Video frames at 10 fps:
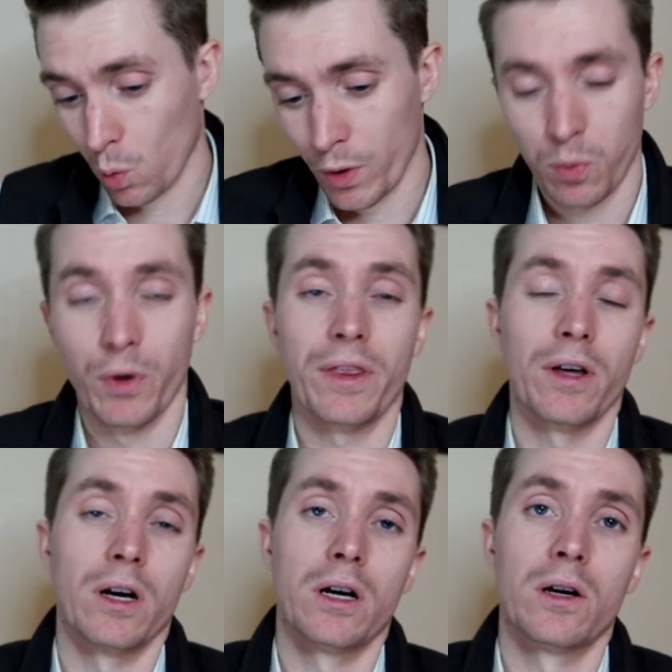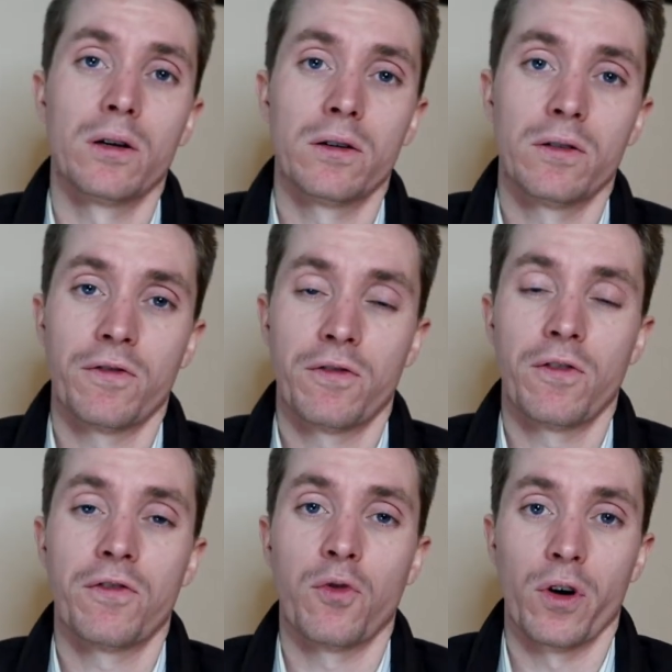with with uh,
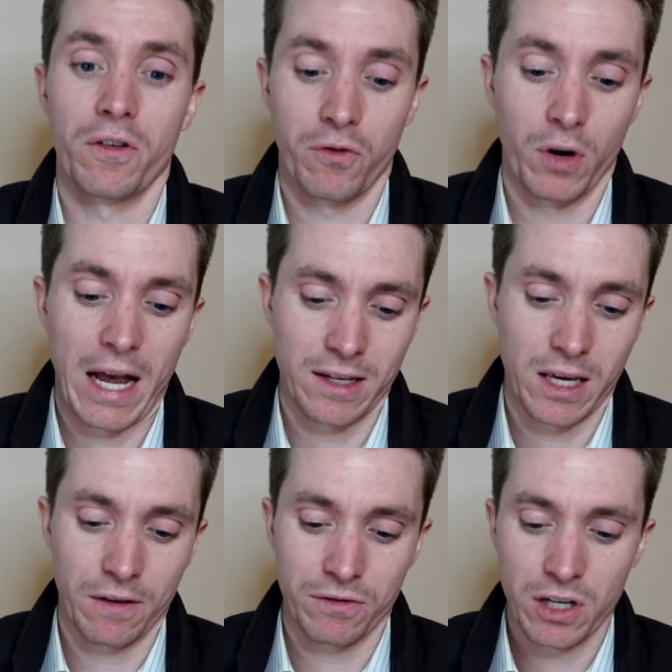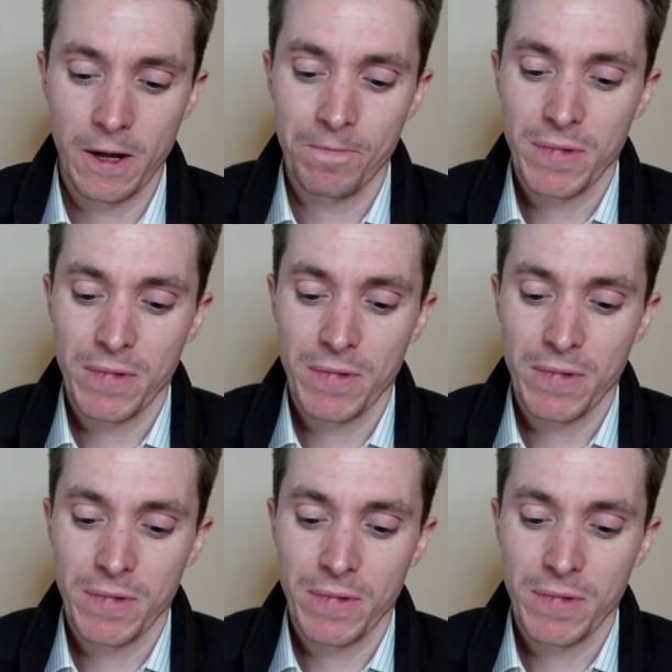for for as a gift.